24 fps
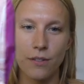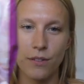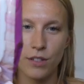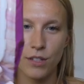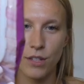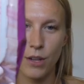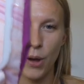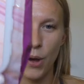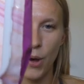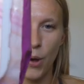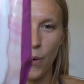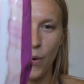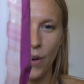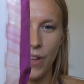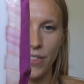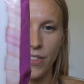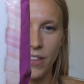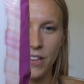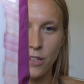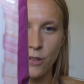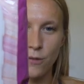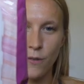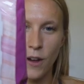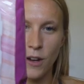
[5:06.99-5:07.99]
So
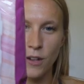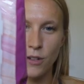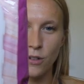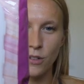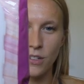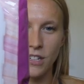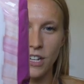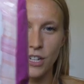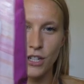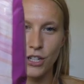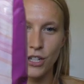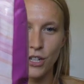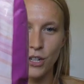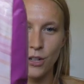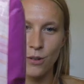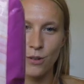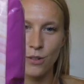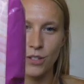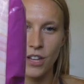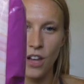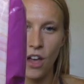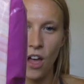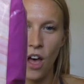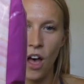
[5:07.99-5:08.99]
these facial
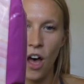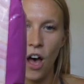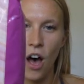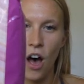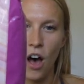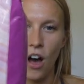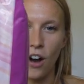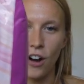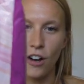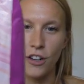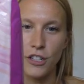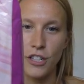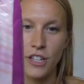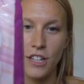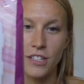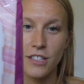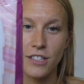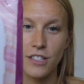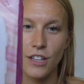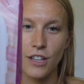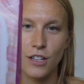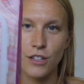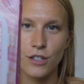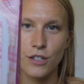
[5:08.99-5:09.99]
tissues are
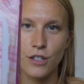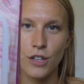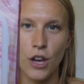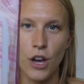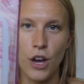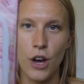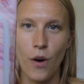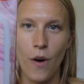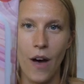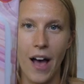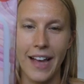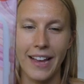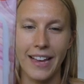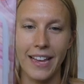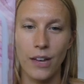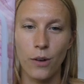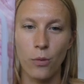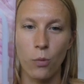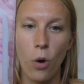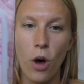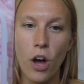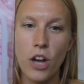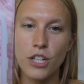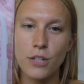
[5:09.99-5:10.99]
just so I can
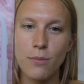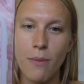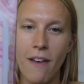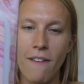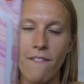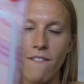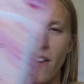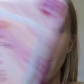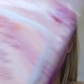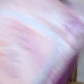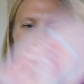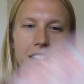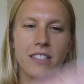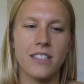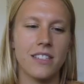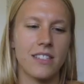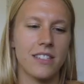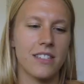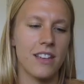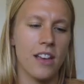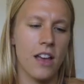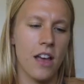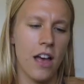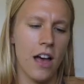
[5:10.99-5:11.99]
wash my
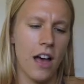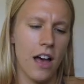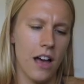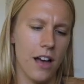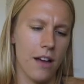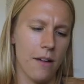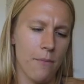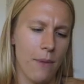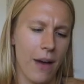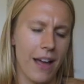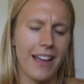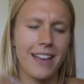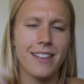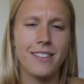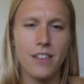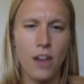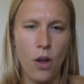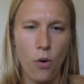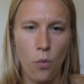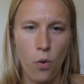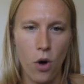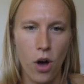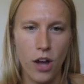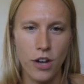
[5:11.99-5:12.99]
face. I guess
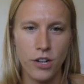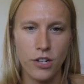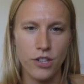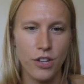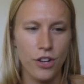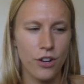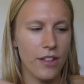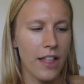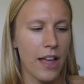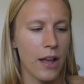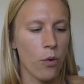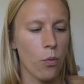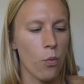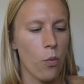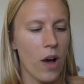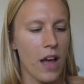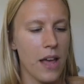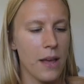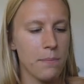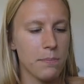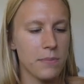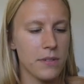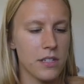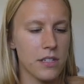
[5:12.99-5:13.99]
not wash, they're like
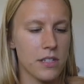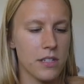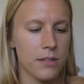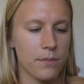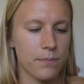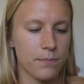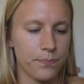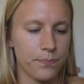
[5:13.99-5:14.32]
wipes.